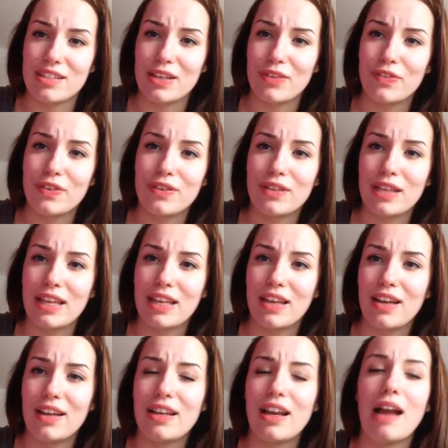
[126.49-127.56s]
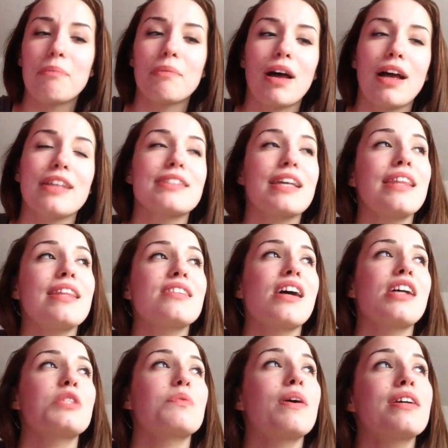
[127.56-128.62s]
I feel like I say
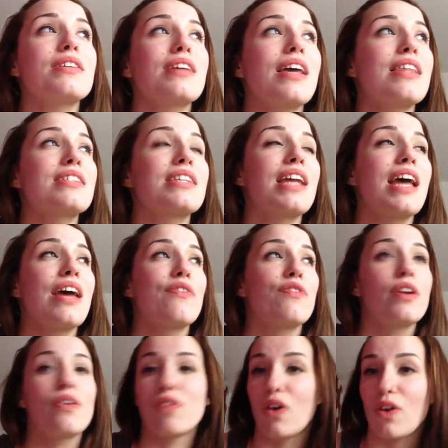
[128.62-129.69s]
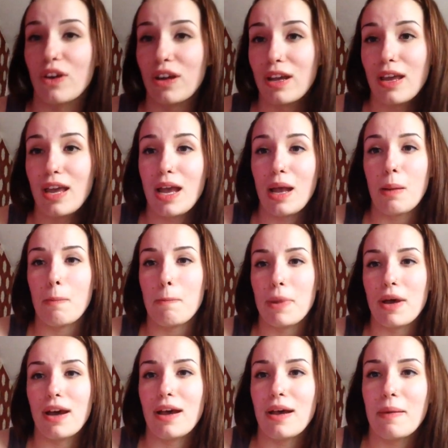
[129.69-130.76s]
this in every vlog,
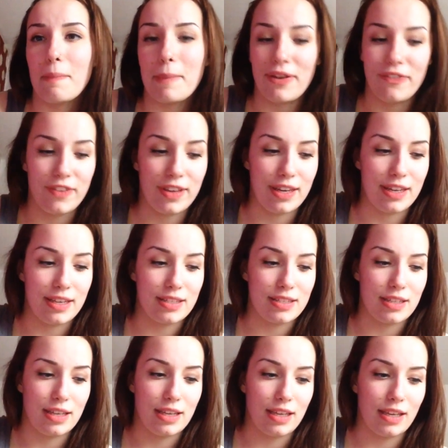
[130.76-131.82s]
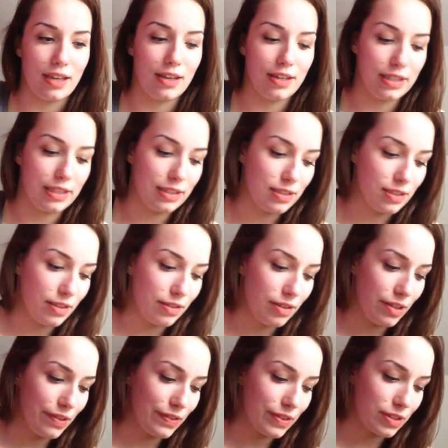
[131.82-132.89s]
but my fitness, like, I don't
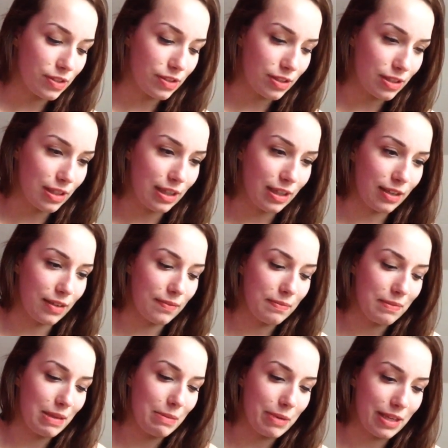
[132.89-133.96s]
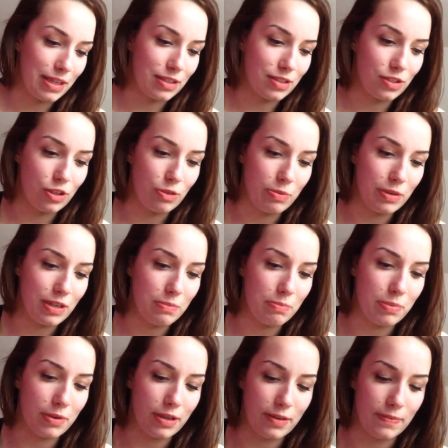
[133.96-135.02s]
know if it's just like me being stupid,
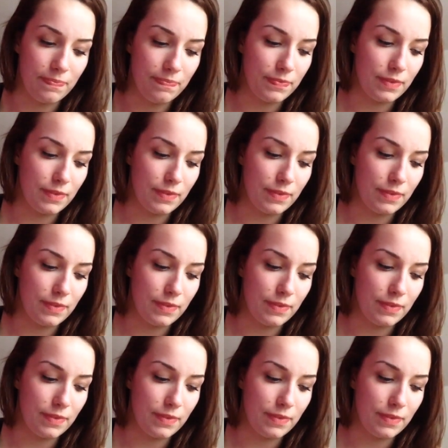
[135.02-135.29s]
but